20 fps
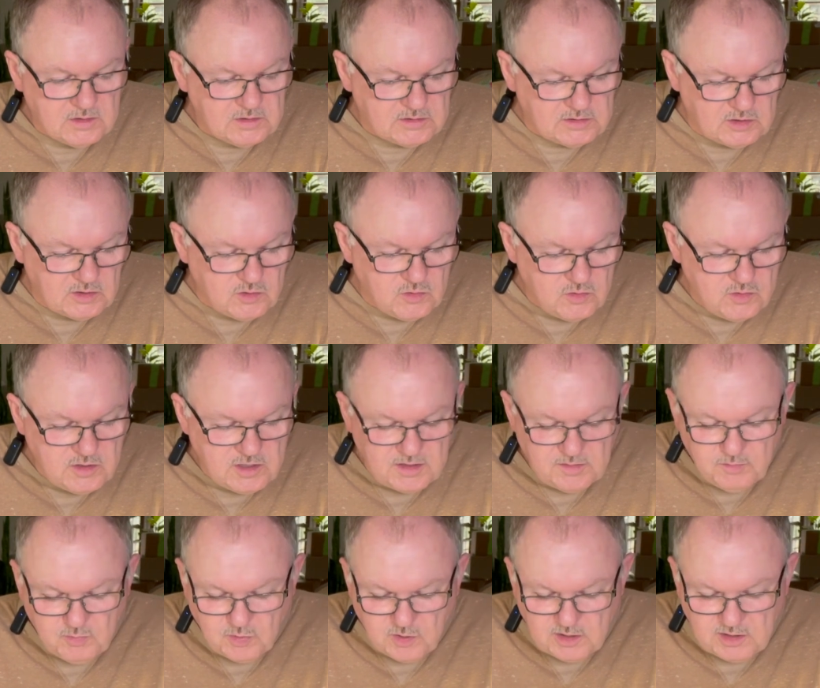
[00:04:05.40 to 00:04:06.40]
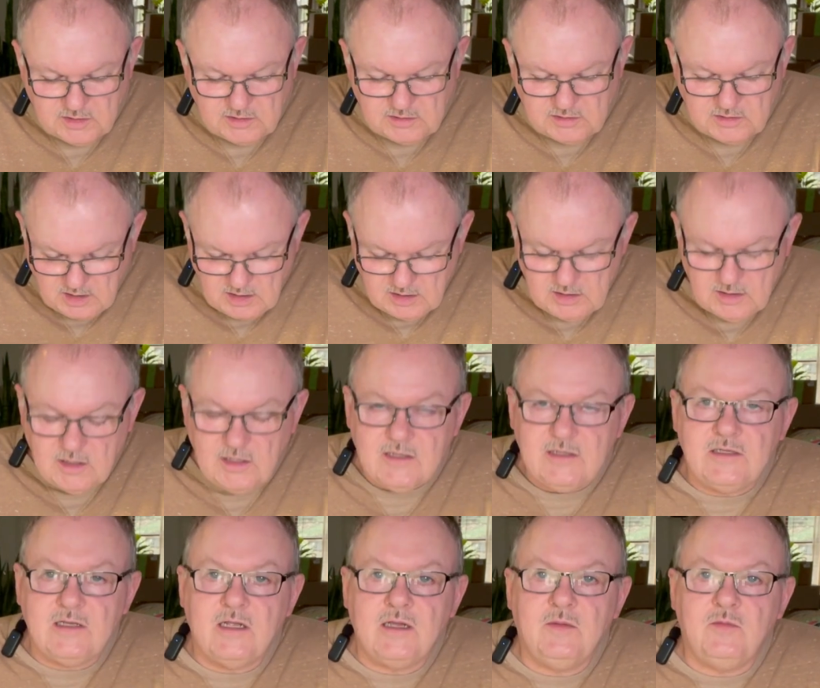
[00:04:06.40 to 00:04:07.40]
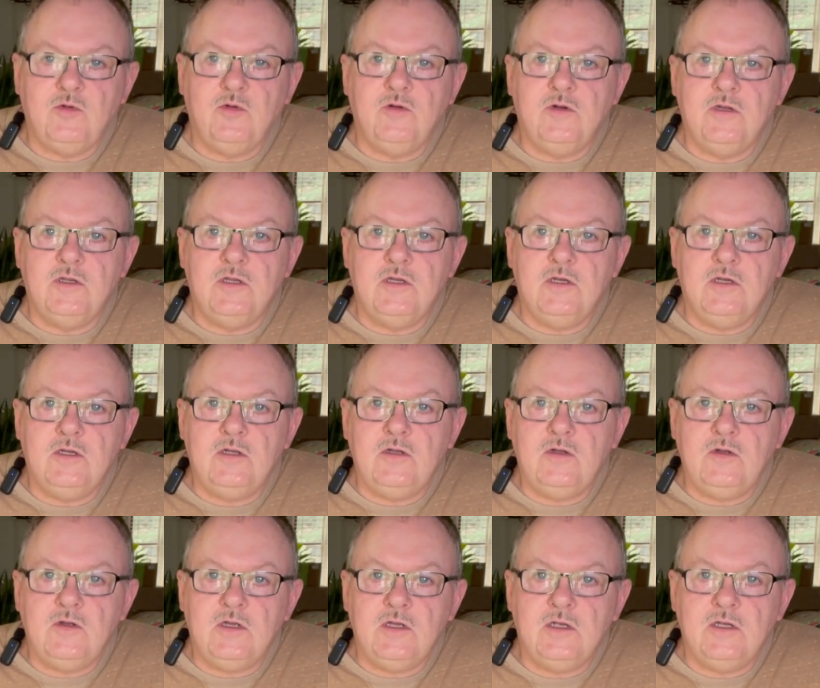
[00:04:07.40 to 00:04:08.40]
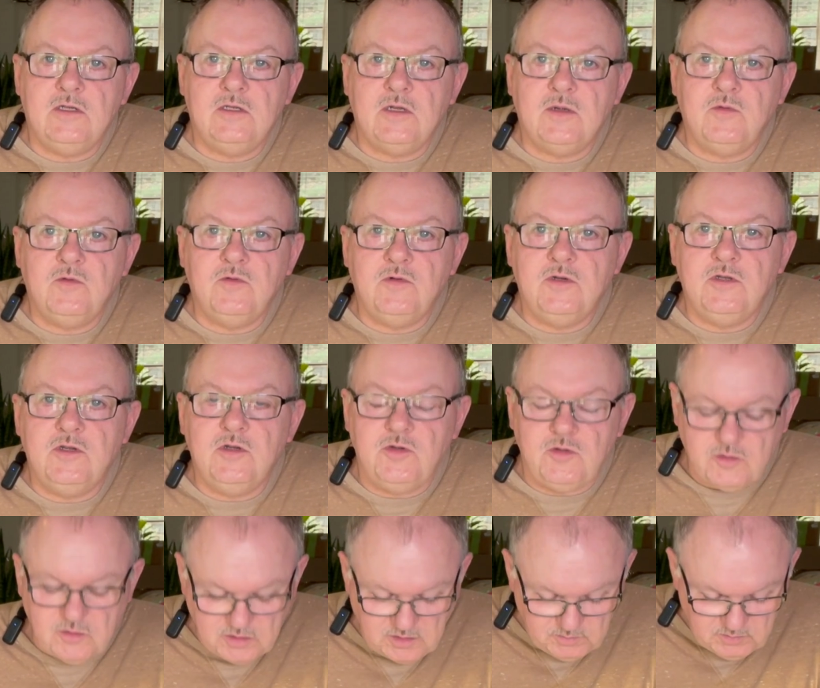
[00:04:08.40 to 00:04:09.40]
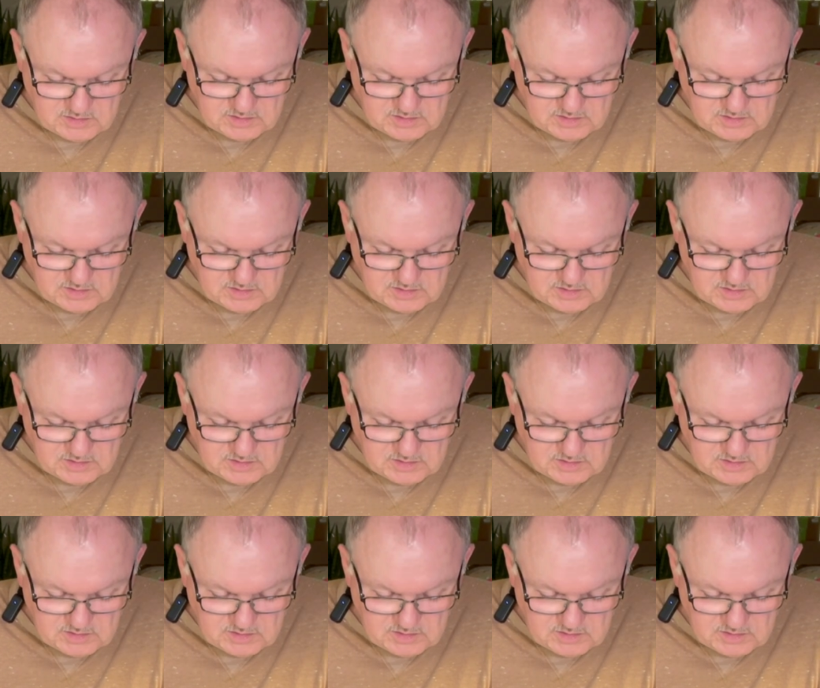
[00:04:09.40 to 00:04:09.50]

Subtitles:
sewn and pressed, and the next thing I'm going to do is I'm going to trim